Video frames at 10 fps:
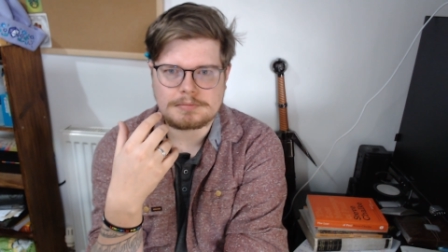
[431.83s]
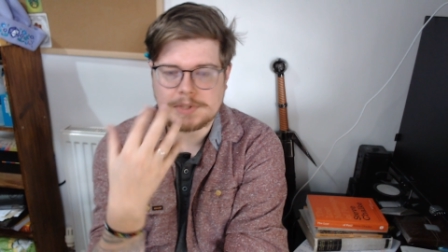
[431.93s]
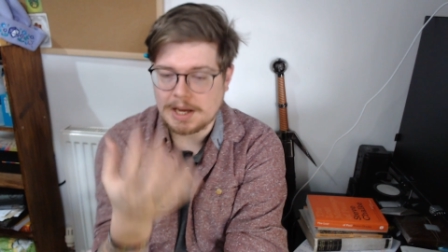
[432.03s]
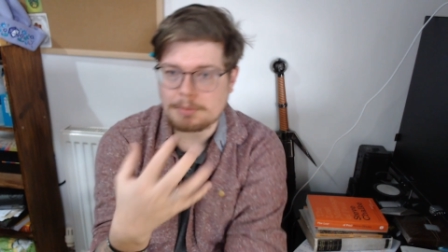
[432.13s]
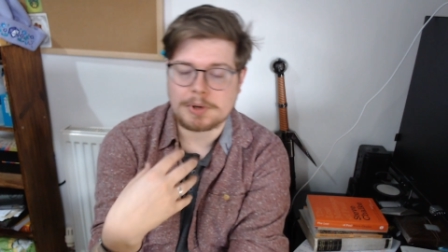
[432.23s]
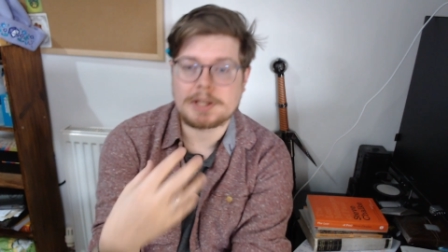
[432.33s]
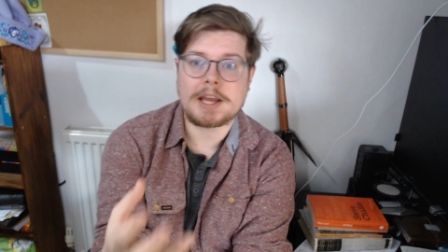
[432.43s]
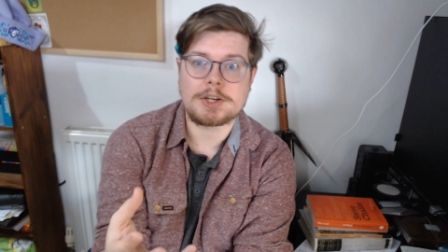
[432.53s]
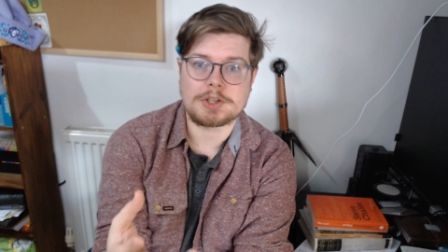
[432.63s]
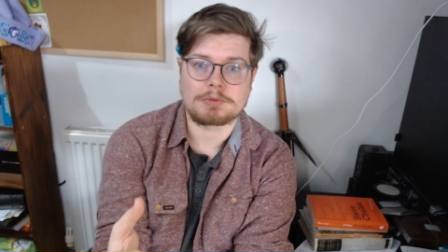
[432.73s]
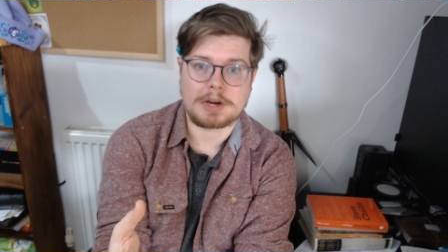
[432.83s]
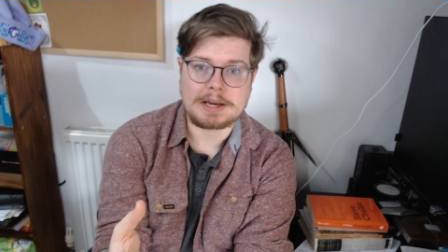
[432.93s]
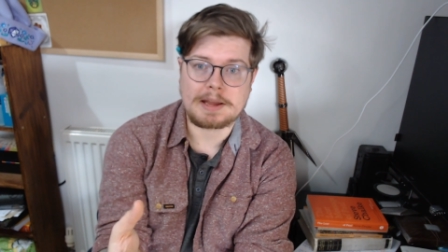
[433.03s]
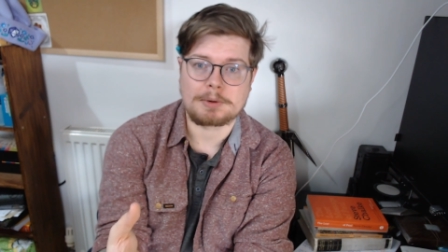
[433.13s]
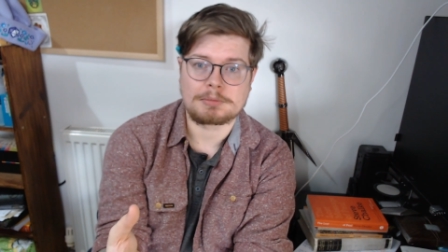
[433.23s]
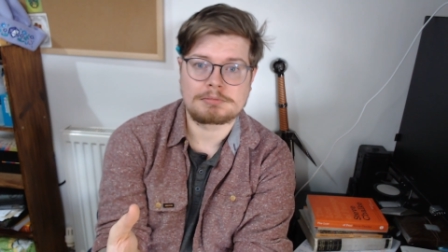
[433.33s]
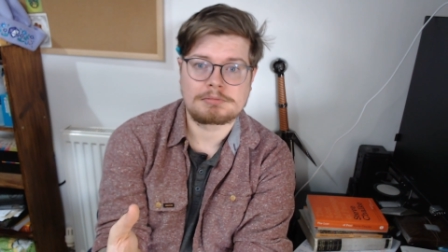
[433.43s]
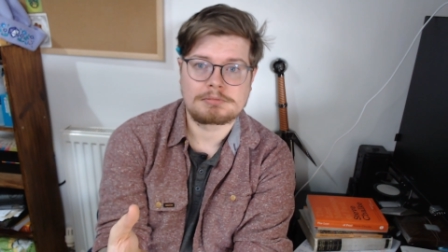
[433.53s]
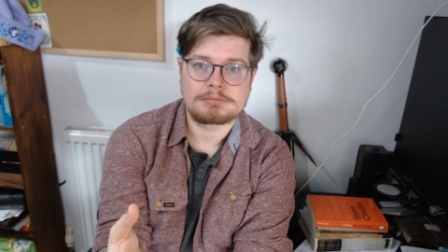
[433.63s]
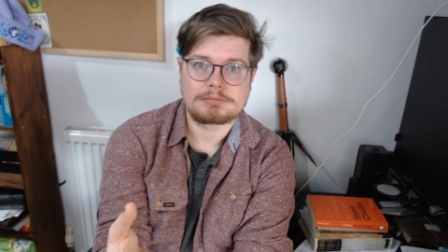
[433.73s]
Yet we're engaging right now.
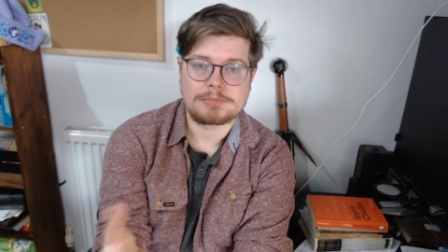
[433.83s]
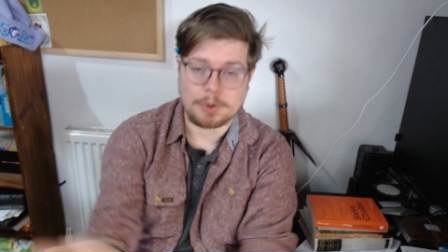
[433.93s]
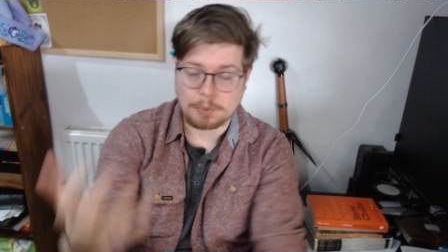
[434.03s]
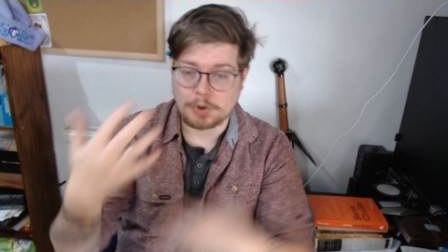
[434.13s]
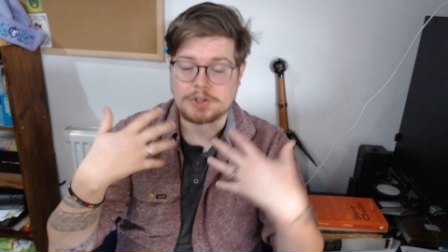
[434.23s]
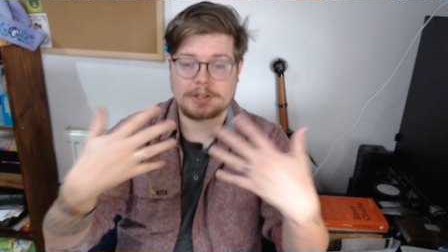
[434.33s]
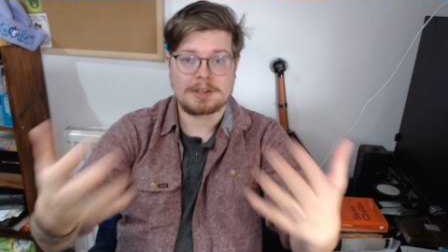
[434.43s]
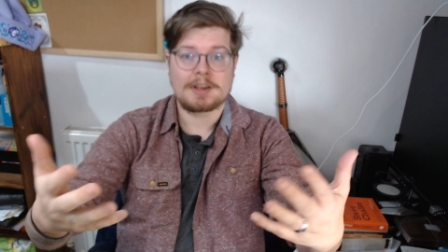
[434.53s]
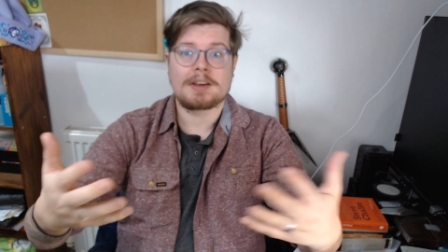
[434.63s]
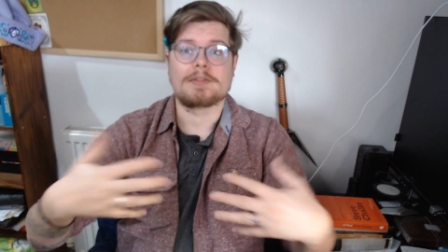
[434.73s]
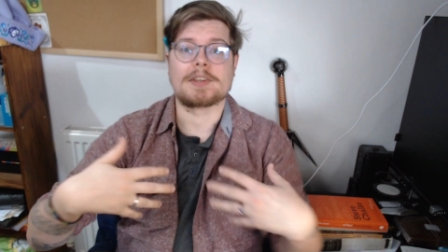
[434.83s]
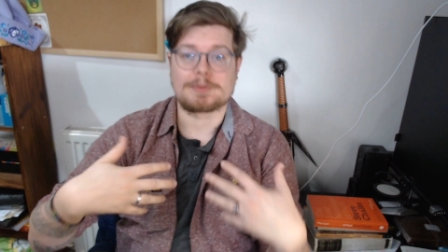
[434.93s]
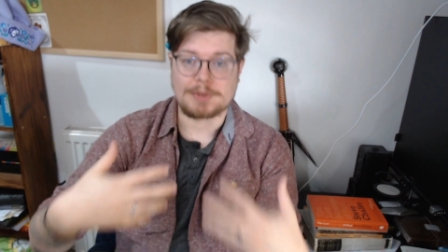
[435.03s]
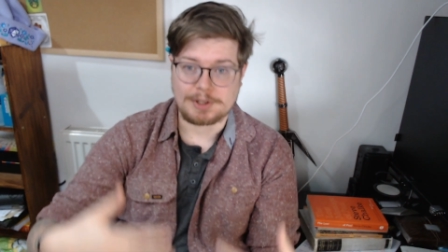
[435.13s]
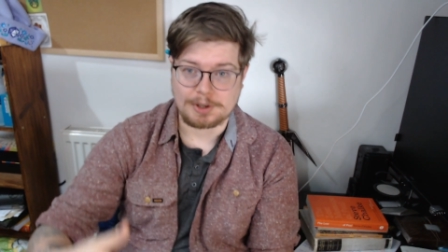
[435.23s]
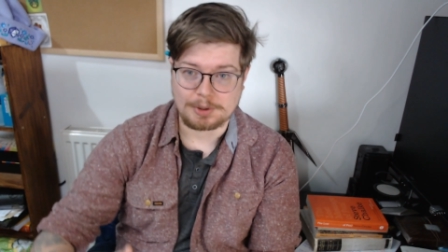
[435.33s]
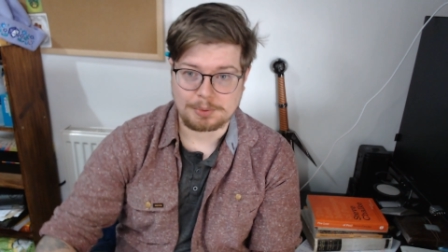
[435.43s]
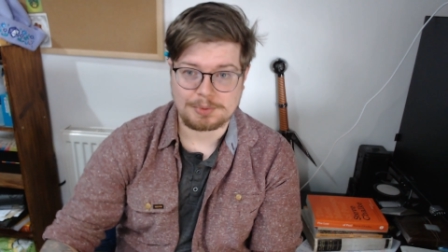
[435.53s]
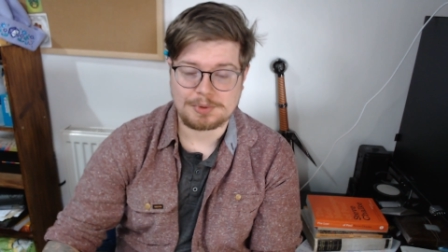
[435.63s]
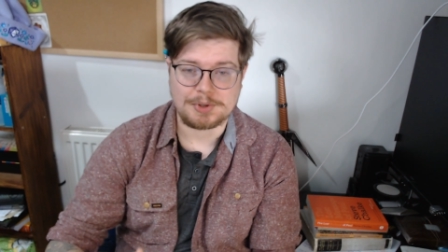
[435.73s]
You're watching this
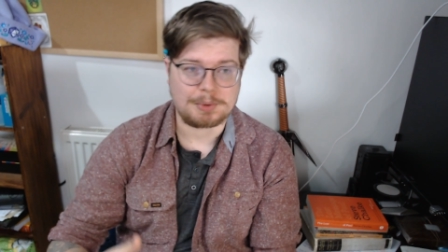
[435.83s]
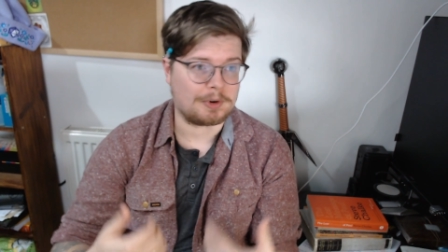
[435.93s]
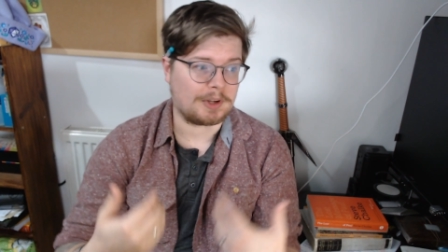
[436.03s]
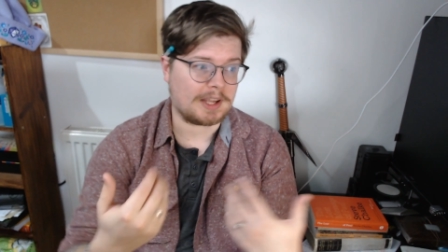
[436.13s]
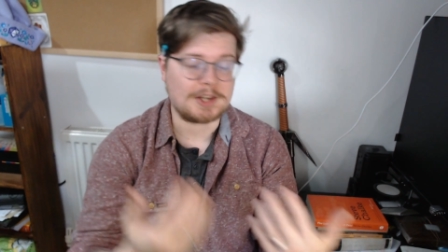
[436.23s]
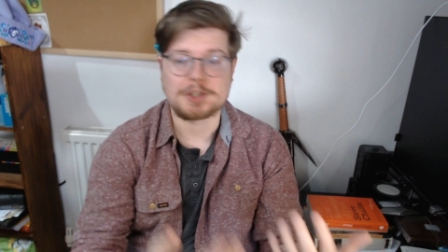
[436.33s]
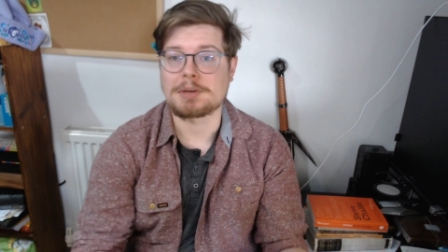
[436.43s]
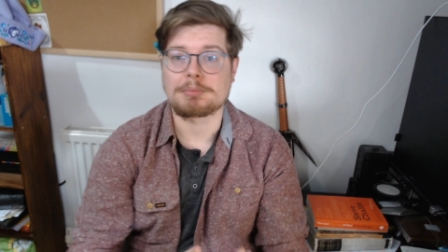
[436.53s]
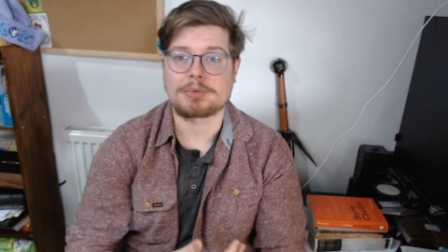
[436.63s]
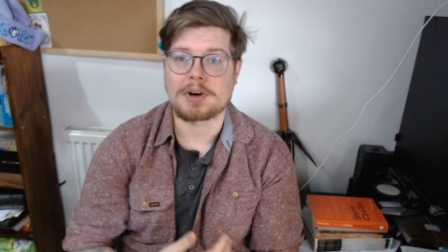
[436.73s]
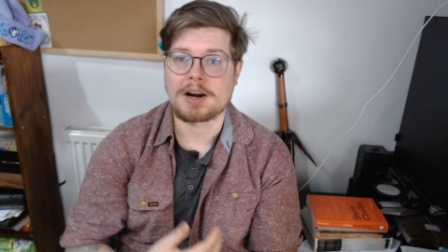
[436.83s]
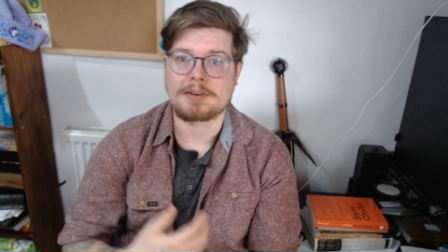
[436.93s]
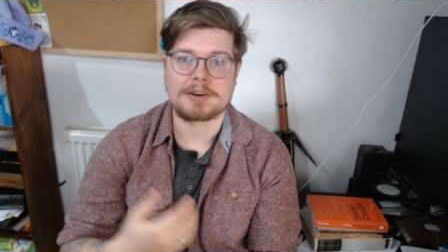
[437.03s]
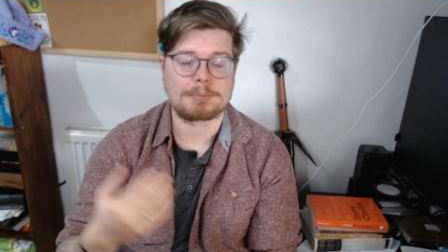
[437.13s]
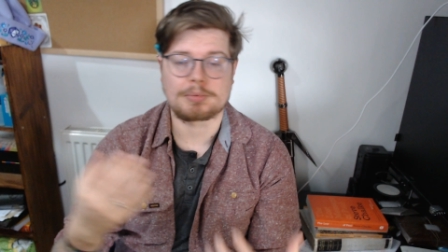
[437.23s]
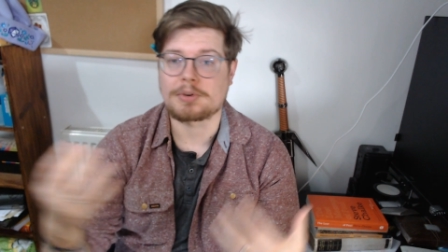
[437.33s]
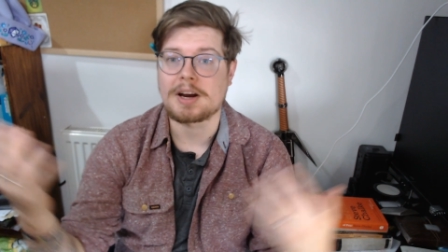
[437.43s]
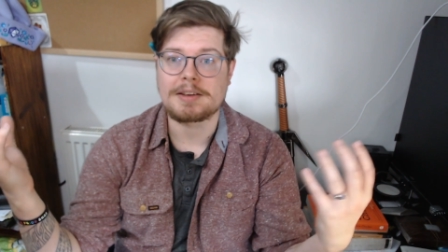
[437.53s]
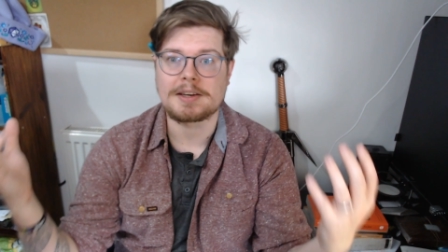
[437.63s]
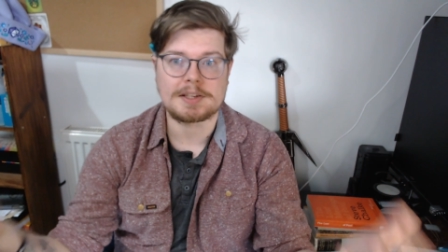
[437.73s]
video, you are engaging in prayer in a
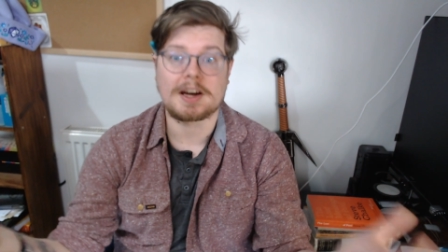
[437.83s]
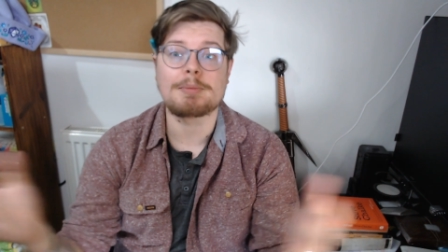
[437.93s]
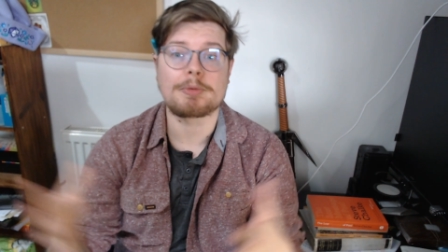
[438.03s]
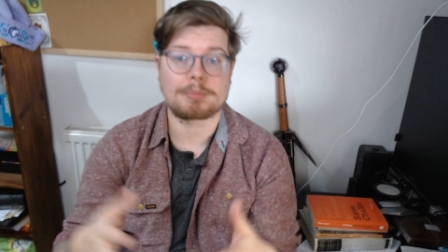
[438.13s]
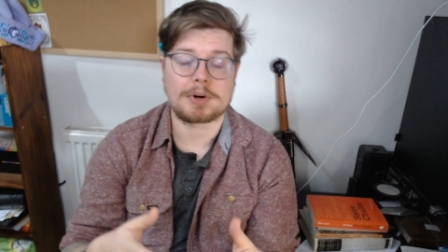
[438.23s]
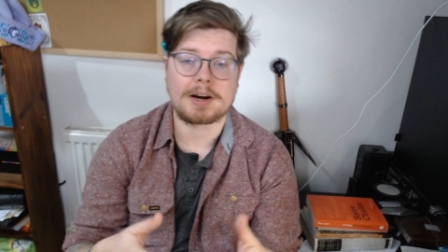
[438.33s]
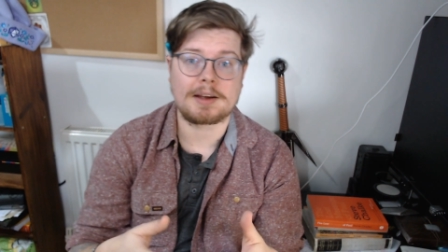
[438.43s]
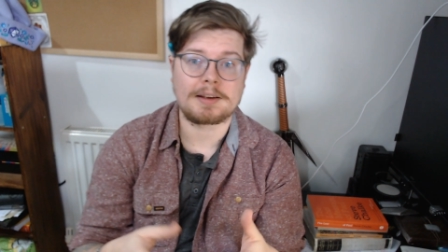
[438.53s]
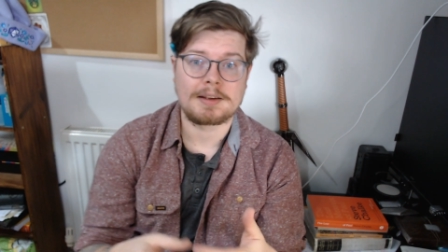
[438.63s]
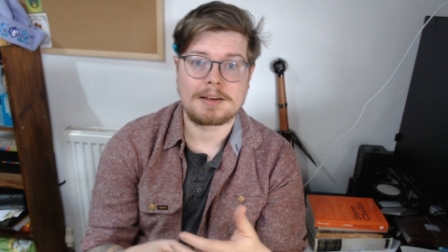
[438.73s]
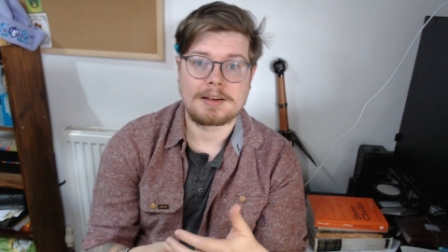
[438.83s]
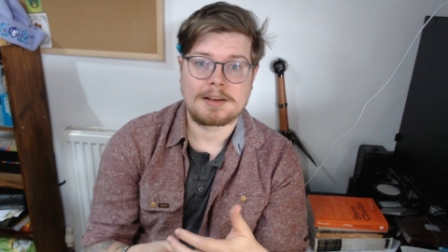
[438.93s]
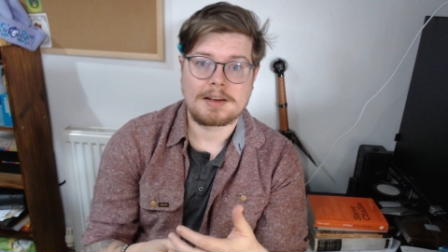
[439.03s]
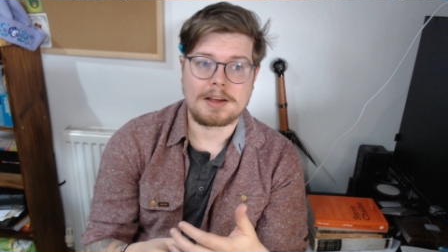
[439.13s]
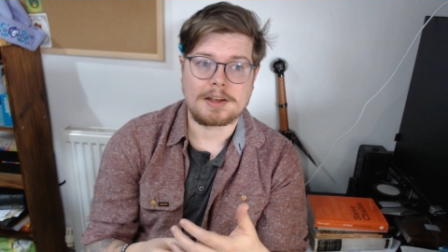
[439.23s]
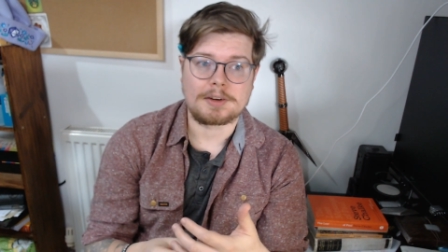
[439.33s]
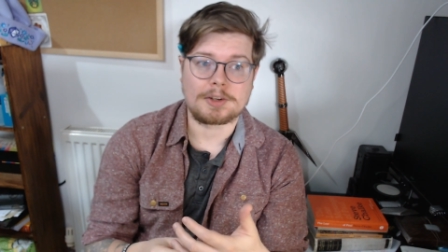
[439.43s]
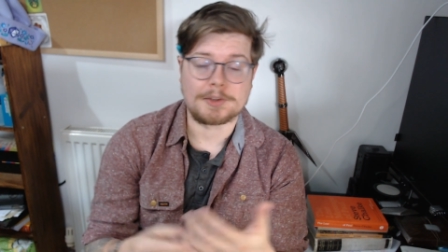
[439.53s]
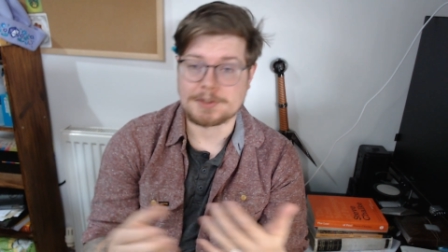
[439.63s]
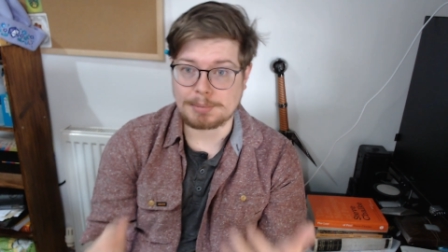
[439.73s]
prayer in a time of prayer and
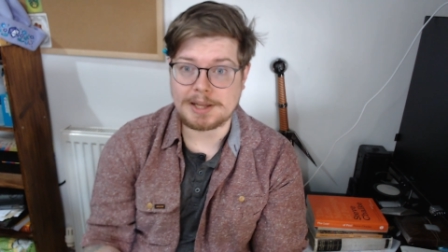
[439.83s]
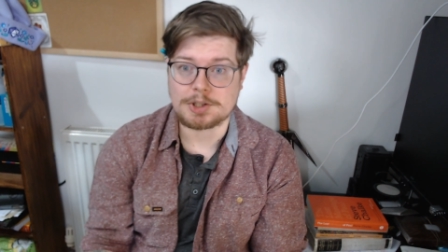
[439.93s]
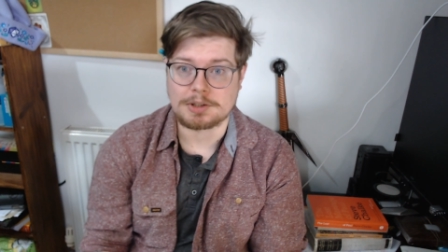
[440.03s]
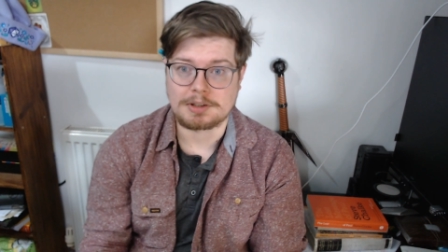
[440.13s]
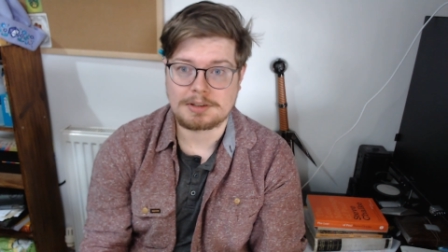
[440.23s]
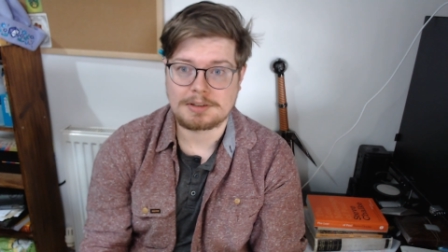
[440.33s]
contemplation,